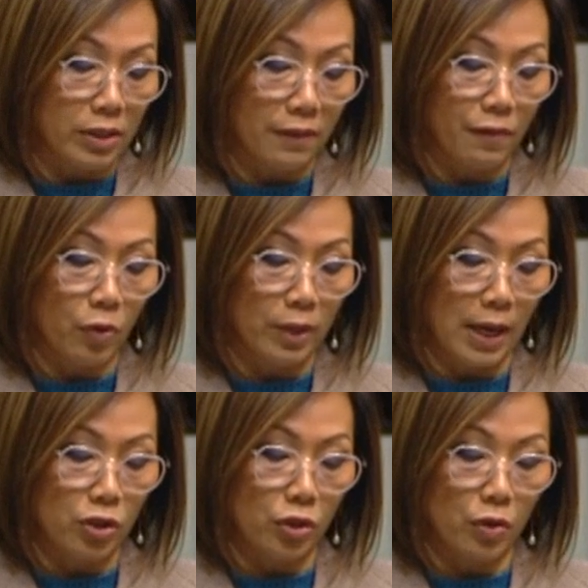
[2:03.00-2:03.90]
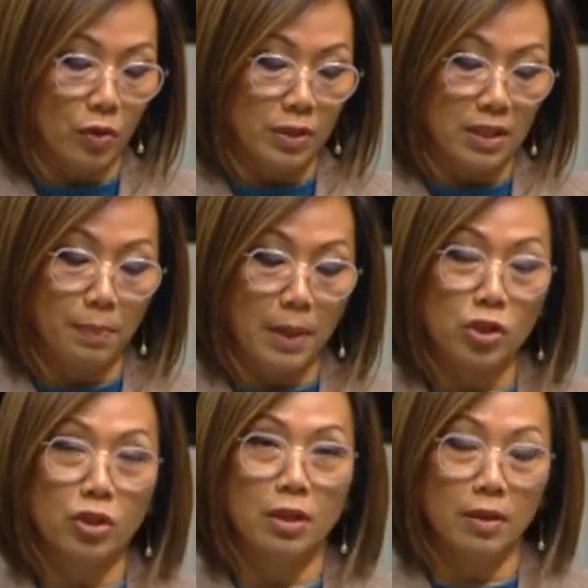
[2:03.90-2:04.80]
a fortnight she earns as a
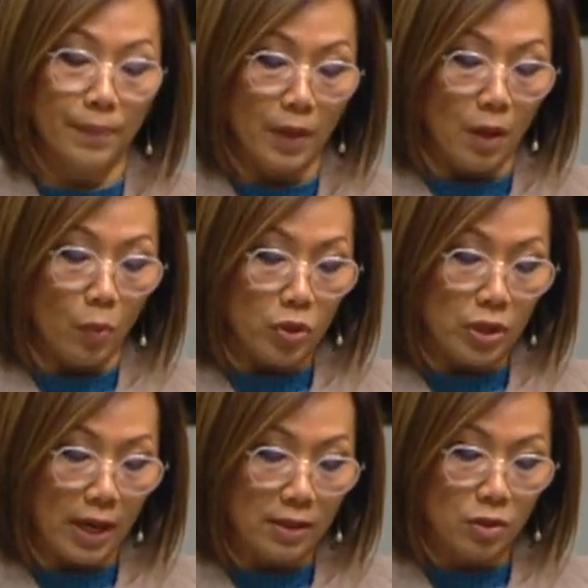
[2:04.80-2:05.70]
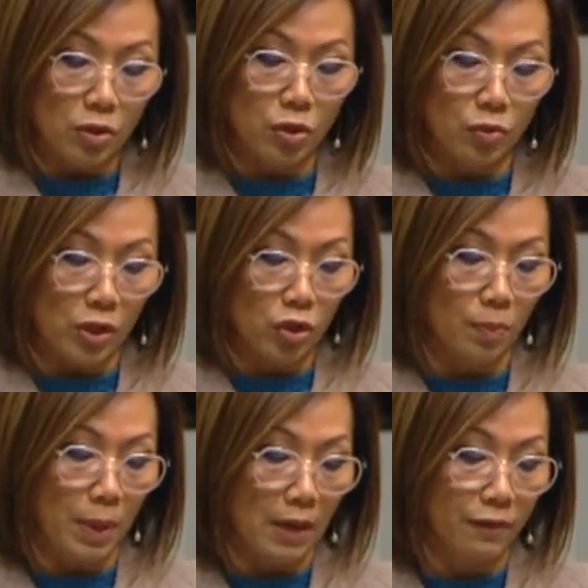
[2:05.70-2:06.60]
pensioner, which has to stretch to
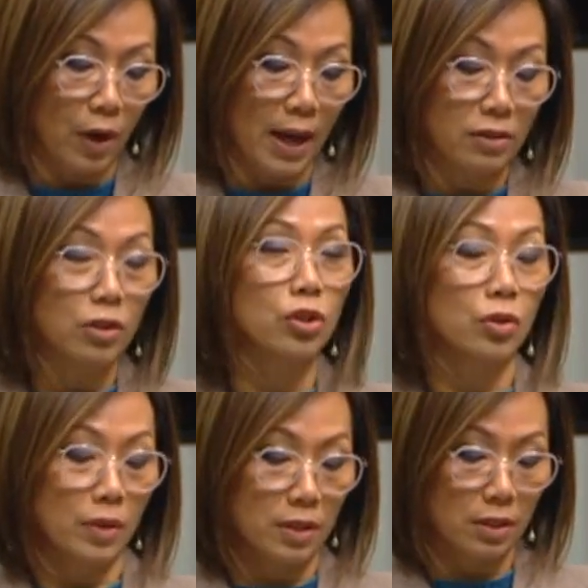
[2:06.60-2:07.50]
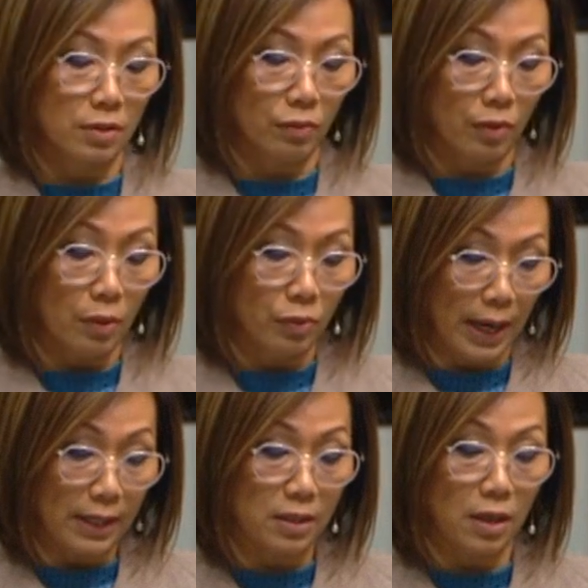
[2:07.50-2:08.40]
pay for house insurance,
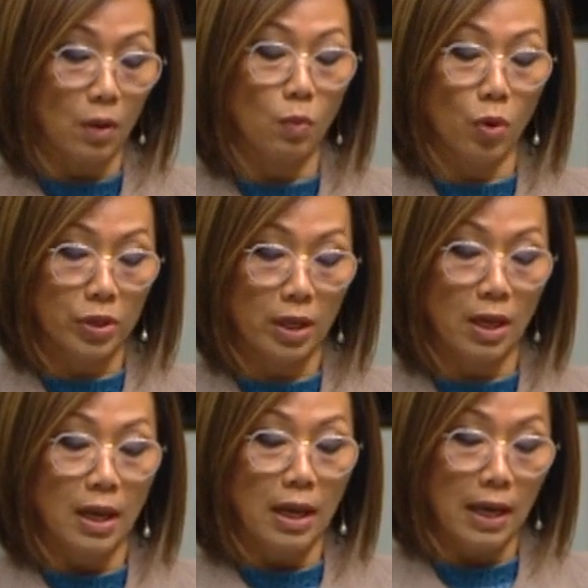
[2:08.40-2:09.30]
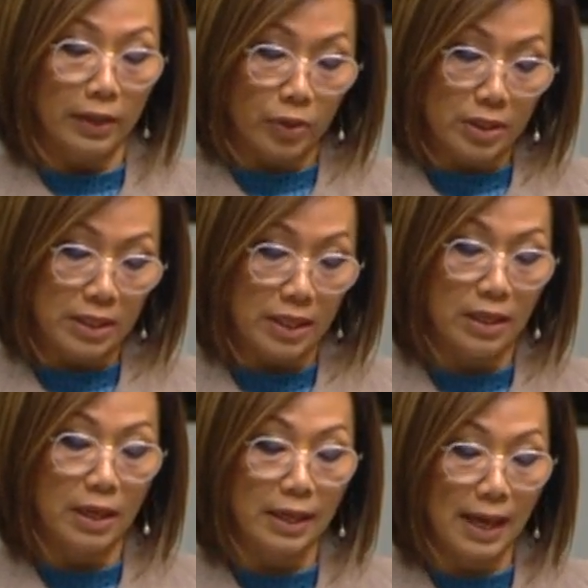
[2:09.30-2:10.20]
rates, water,
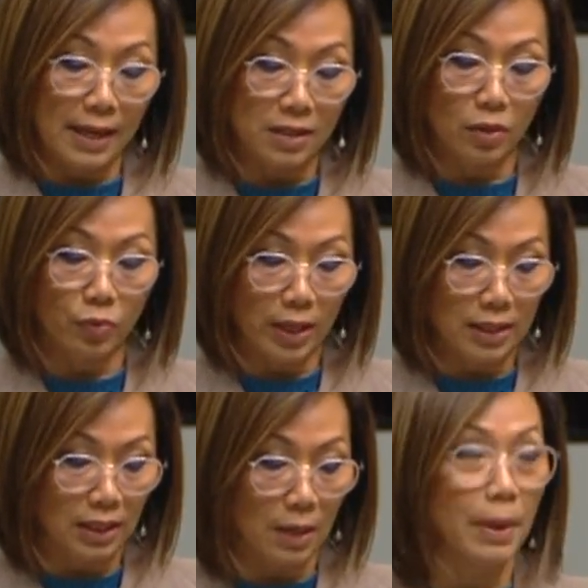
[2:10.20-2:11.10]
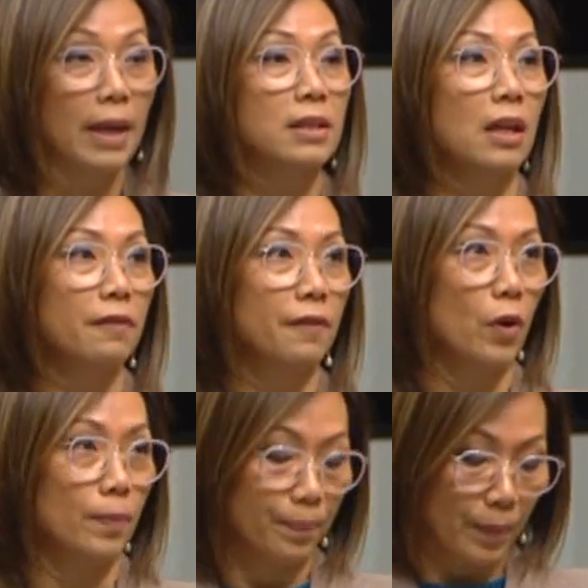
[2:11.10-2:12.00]
electricity, gas, green slip and telephone.